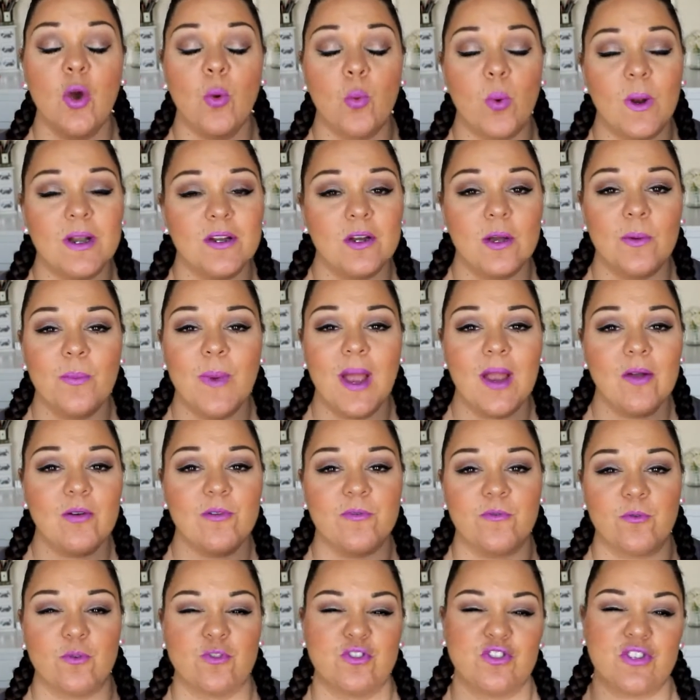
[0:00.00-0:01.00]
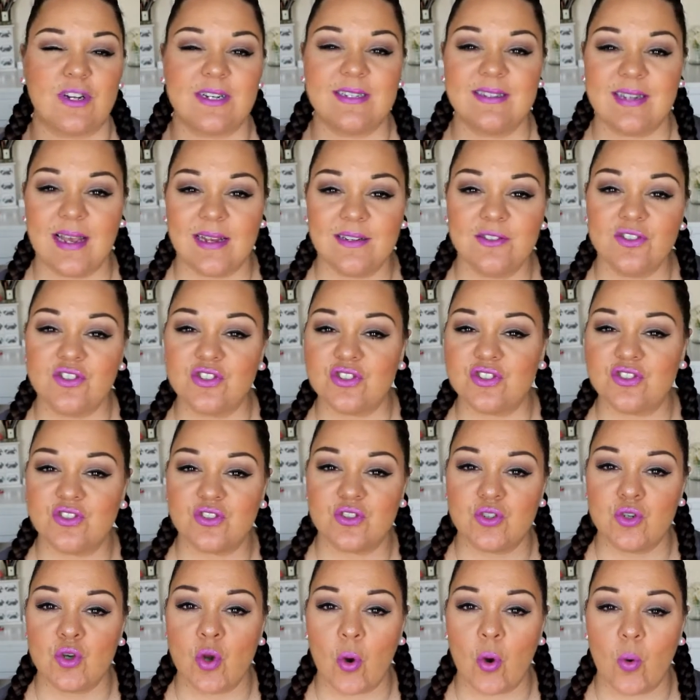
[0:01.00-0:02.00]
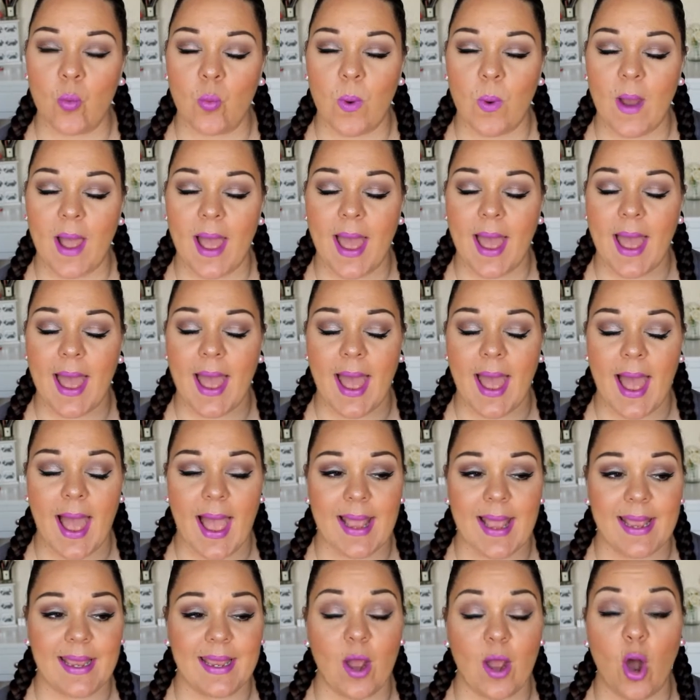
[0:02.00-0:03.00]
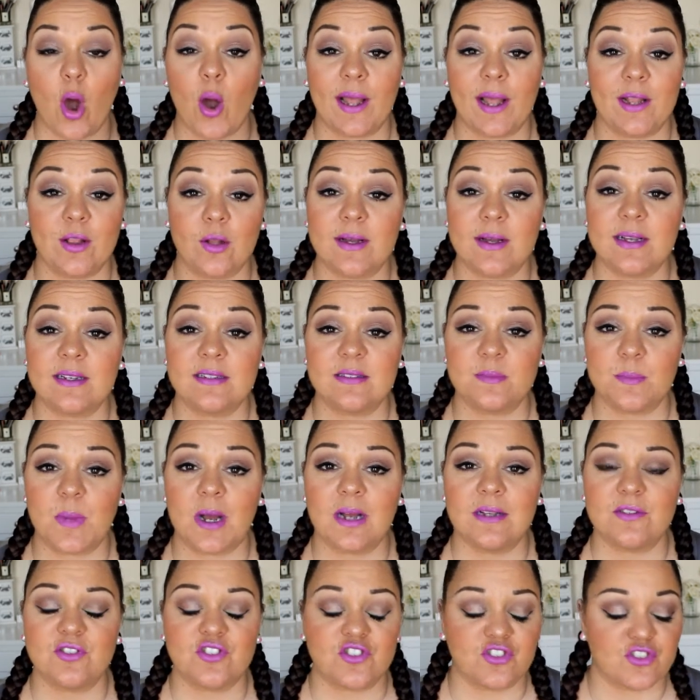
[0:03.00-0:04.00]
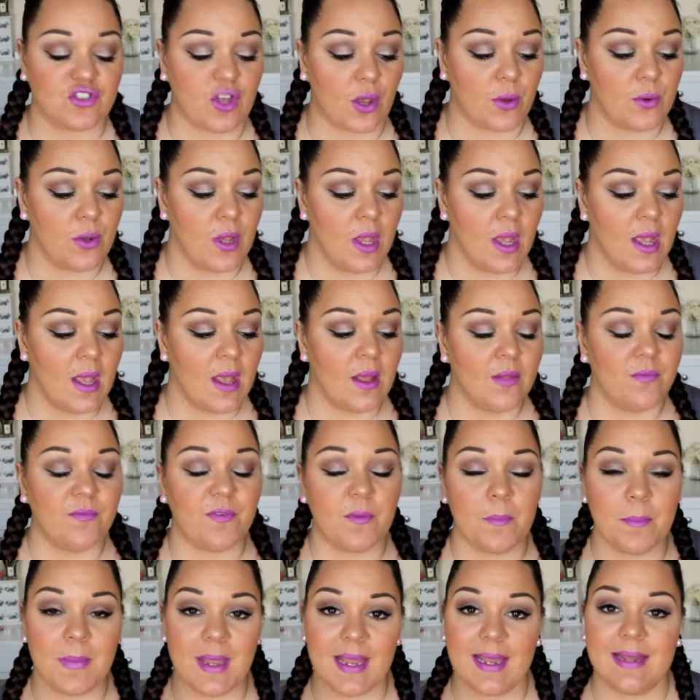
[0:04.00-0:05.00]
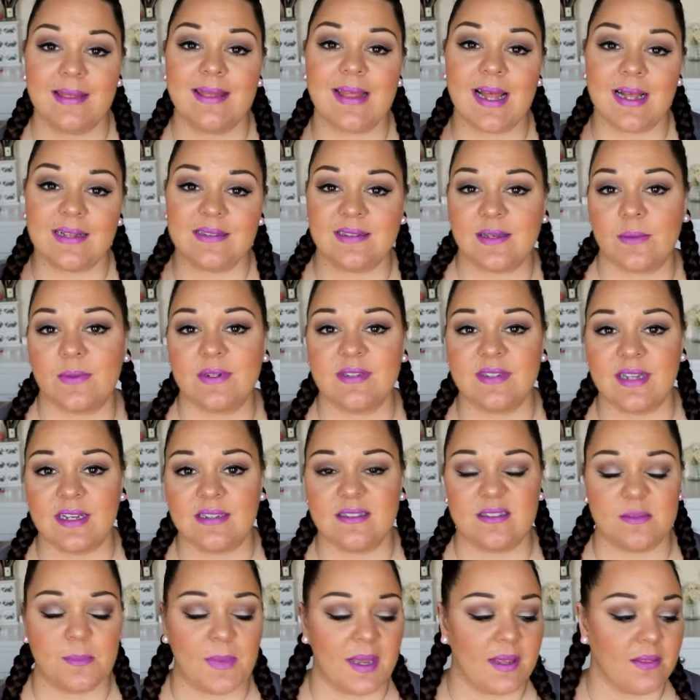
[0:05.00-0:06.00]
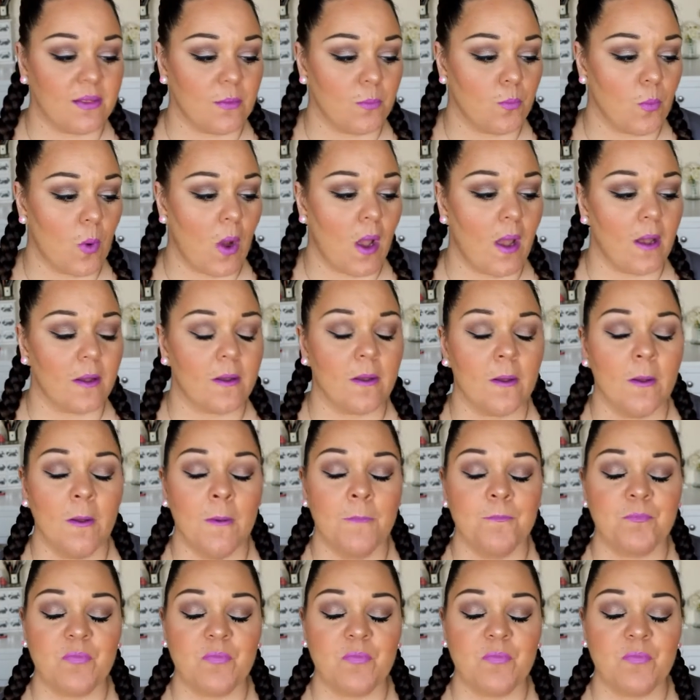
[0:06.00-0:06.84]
When I wear a frost, I tend just to not wear a highlight as much. So for me, that's how I tend to make them work.